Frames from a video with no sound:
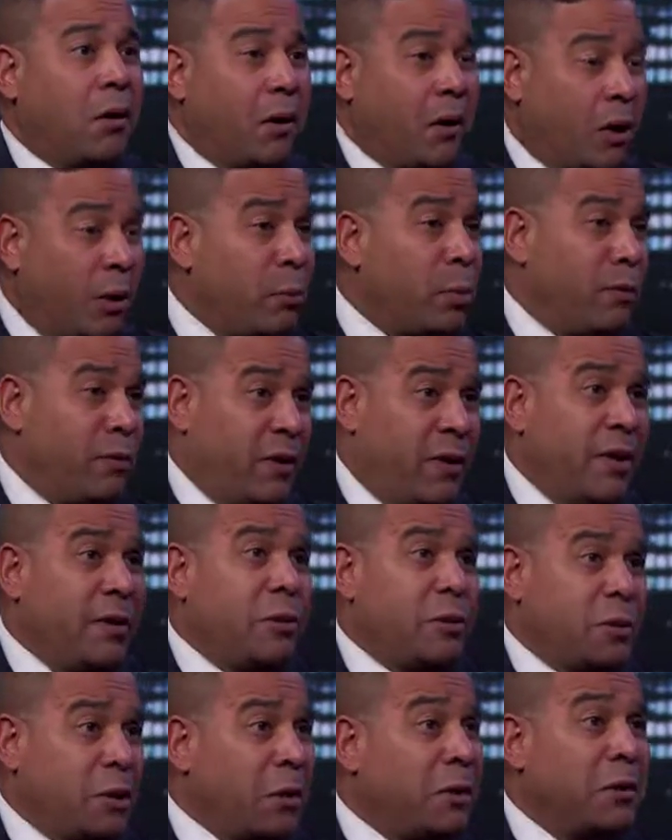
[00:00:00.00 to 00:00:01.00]
our
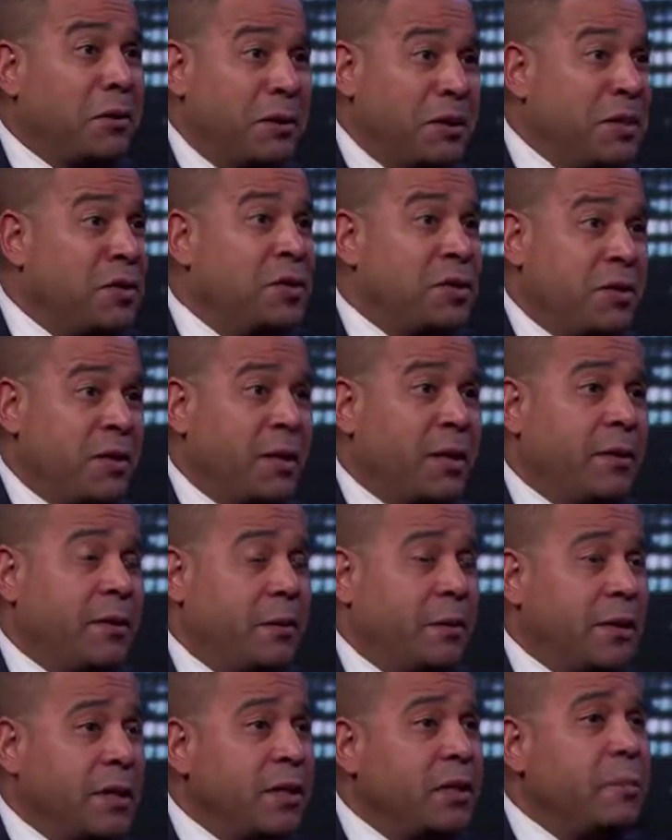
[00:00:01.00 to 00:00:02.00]
providers, our clinicians out
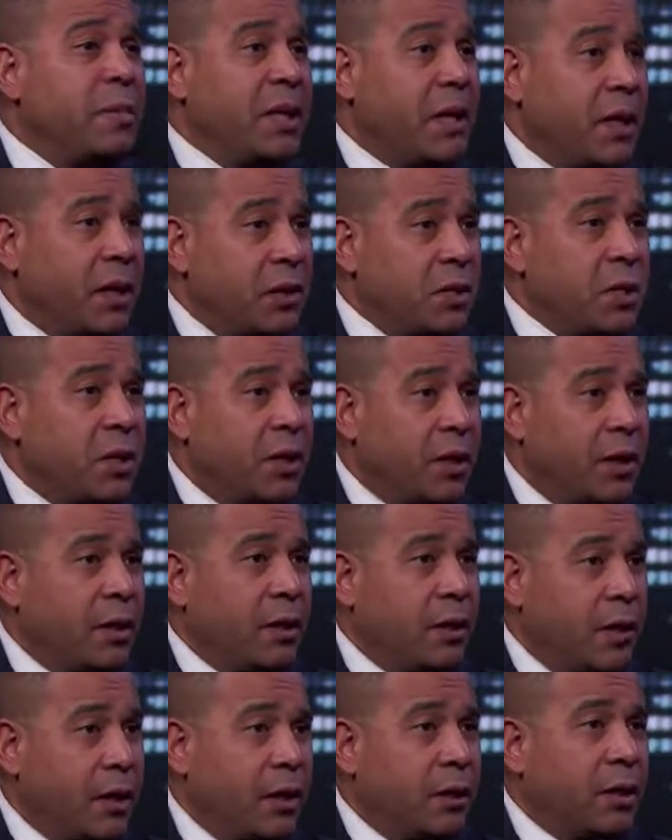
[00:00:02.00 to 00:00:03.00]
there need to be
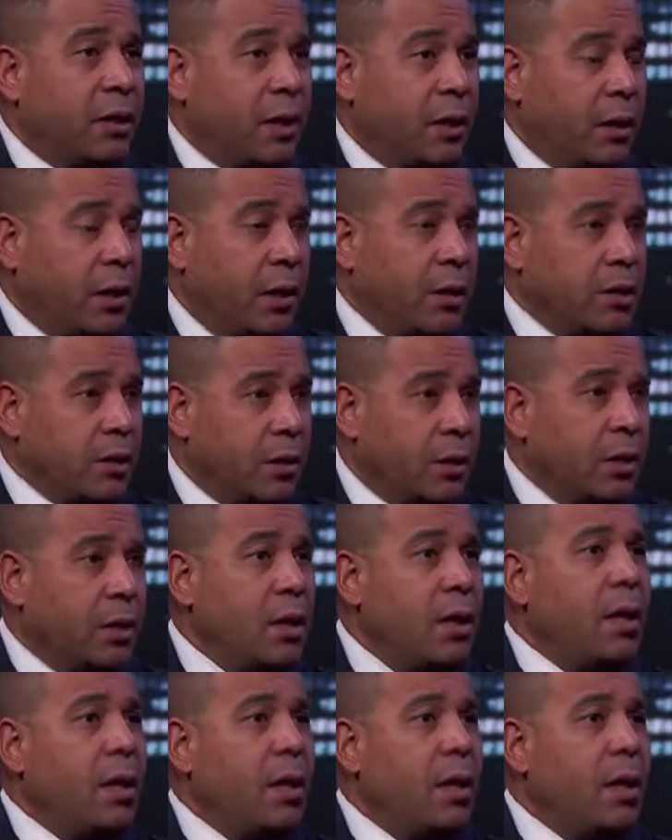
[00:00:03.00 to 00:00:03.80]
educated on concussion